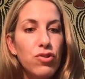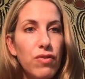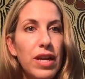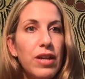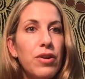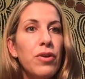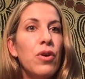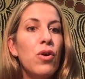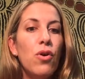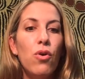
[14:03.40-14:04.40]
drink,
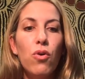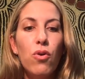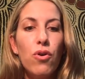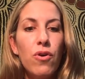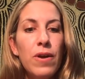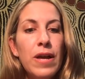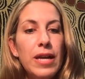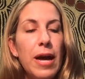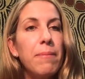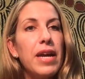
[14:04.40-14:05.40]
or
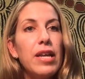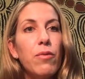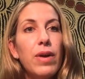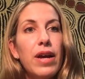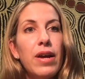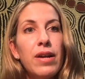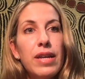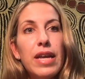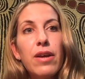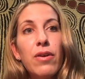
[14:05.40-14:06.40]
come anywhere
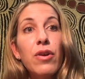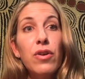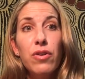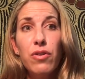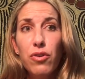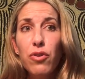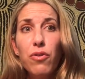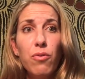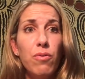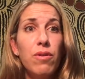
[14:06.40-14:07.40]
near
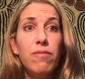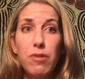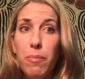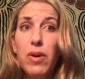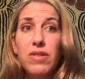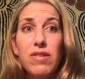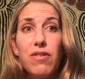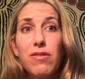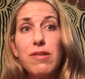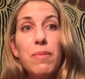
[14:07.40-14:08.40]
you, the person
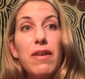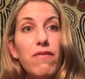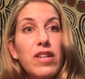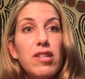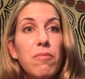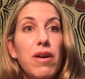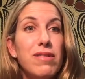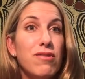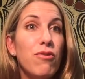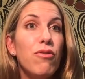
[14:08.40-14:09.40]
who's being
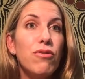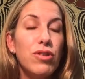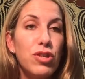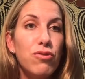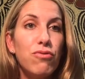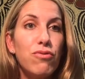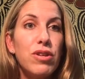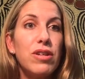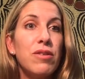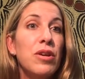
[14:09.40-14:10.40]
victimized, or the
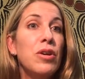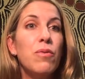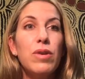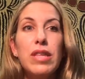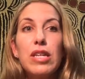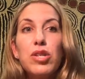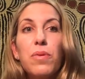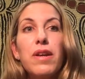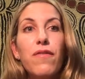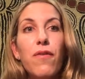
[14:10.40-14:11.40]
children within
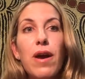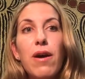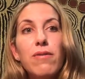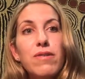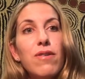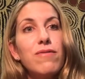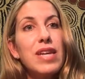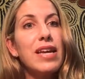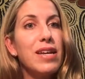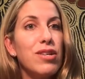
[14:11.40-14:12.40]
24 hours of
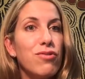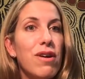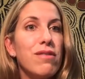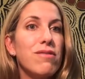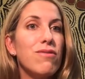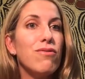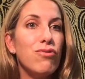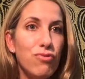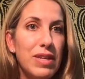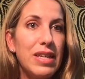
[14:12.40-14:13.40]
taking drugs or
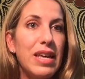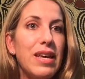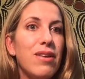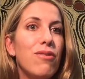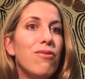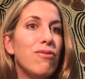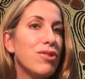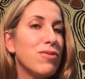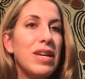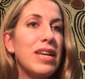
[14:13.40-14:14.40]
drinking or
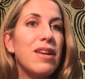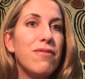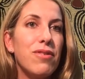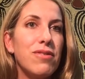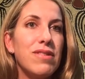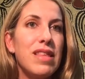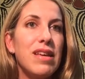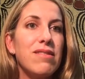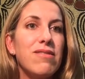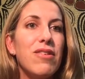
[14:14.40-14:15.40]
doing any of those
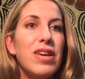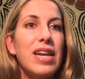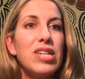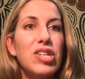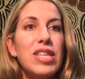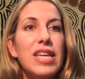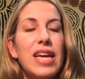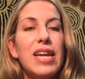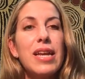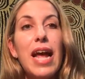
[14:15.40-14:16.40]
things. So you can actually
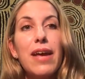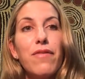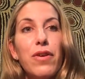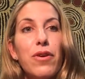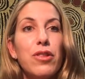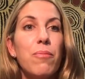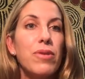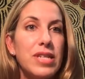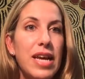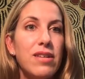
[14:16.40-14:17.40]
get an AVO that
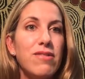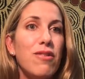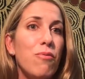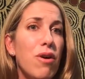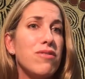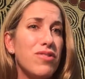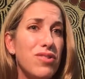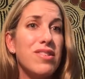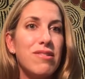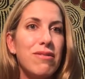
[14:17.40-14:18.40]
protects you whilst
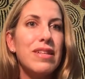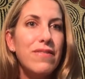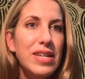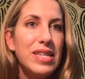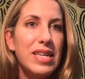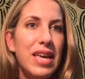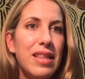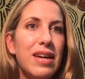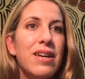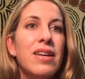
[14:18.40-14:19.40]
you're still living
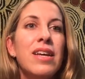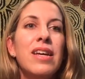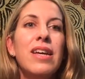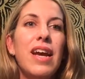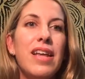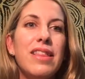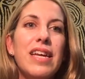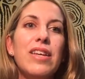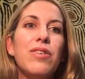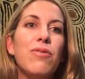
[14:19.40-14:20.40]
together. And
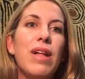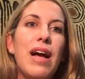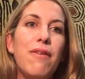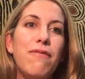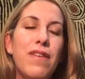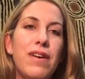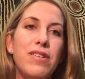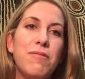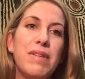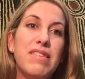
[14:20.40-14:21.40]
then you'll have a
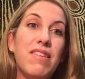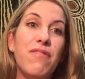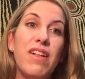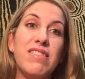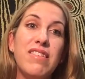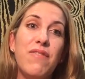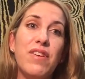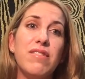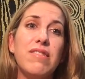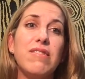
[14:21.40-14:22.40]
domestic violence
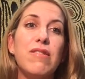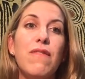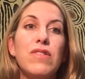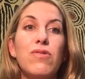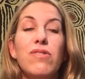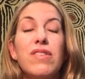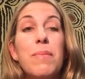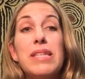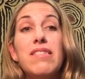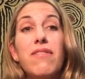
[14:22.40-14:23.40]
advocacy service or a
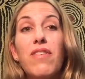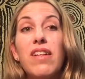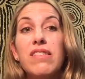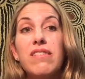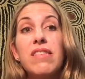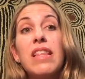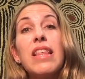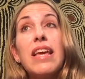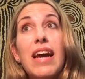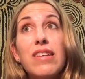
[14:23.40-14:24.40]
domestic violence
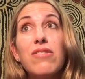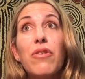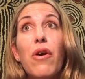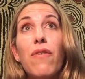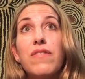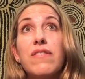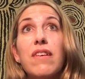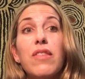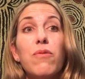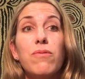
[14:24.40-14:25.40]
liaison
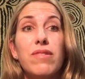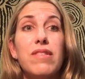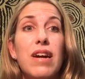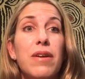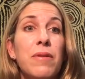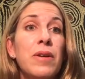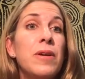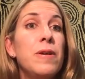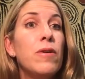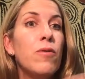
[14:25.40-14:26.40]
officer that will start
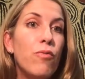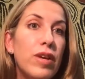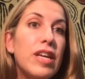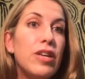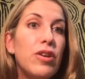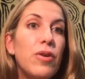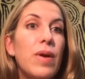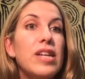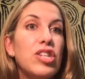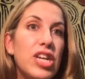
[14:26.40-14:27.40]
ringing you
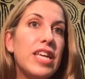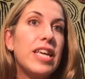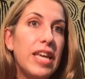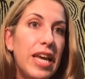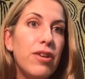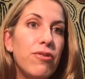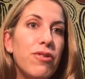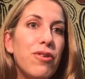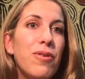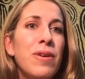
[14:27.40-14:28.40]
and checking in on
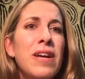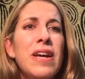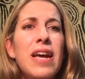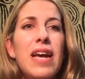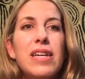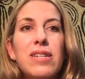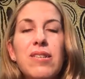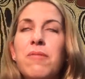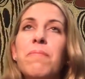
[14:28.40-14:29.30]
you. And